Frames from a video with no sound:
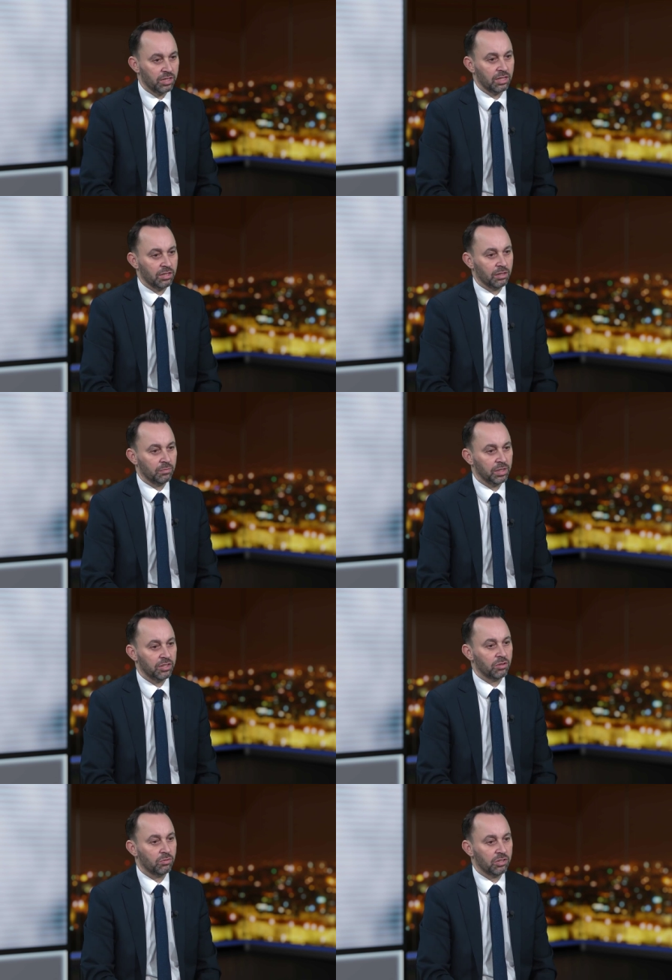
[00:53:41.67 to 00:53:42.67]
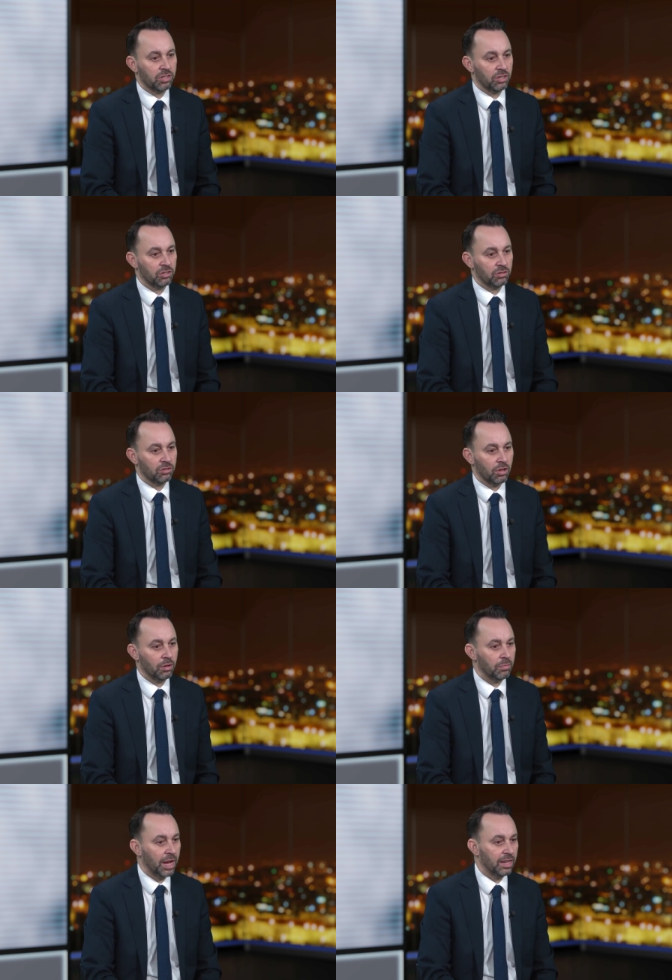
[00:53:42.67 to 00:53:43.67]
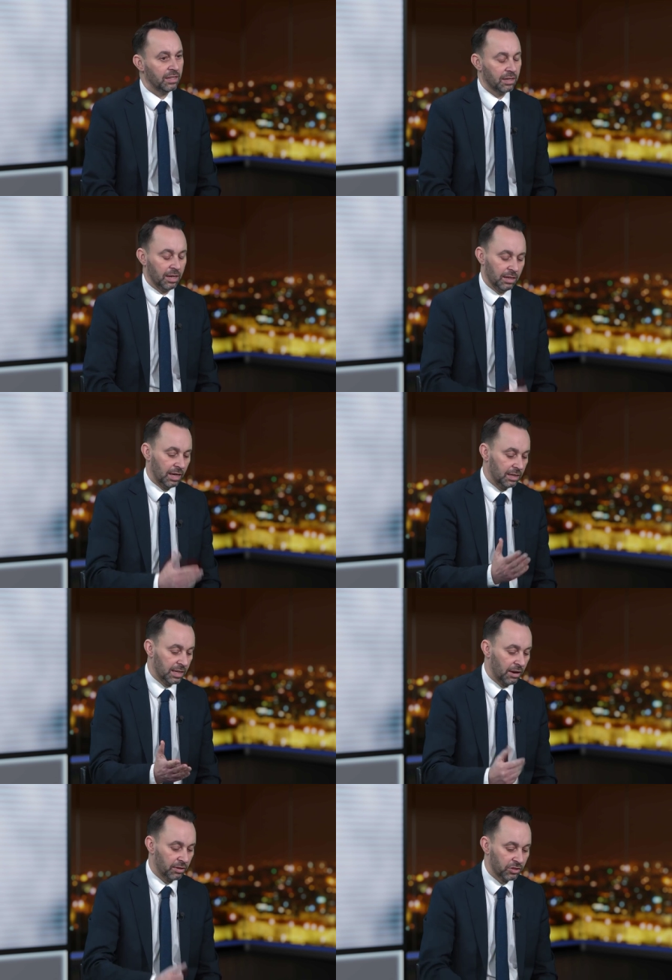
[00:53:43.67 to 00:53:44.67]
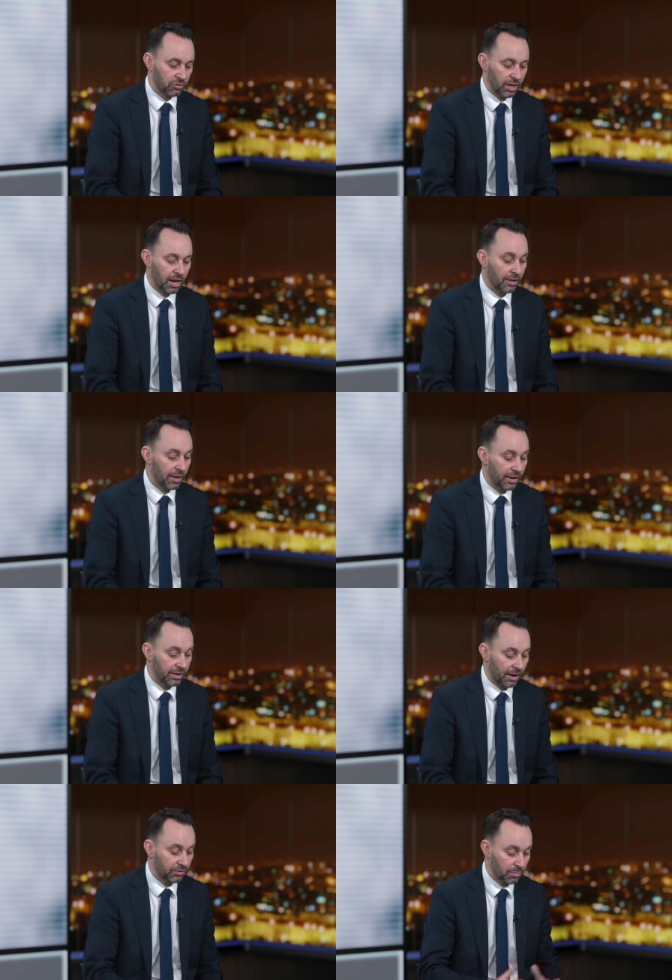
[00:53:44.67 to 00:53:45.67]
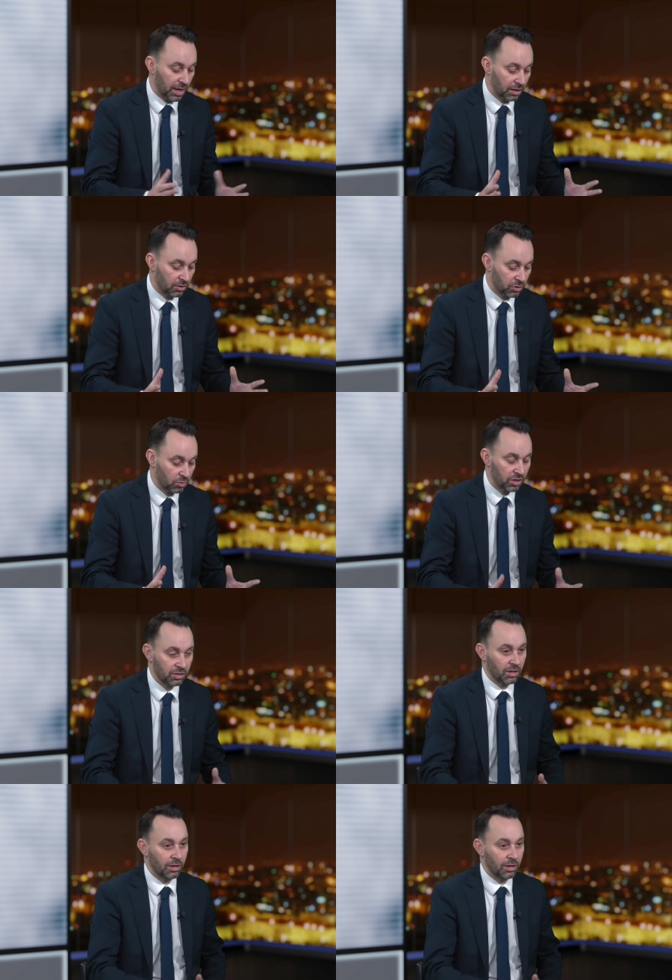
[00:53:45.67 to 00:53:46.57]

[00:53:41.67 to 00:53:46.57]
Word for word: These are political decisions that are made in, in Downing Street and, and have to make those choices.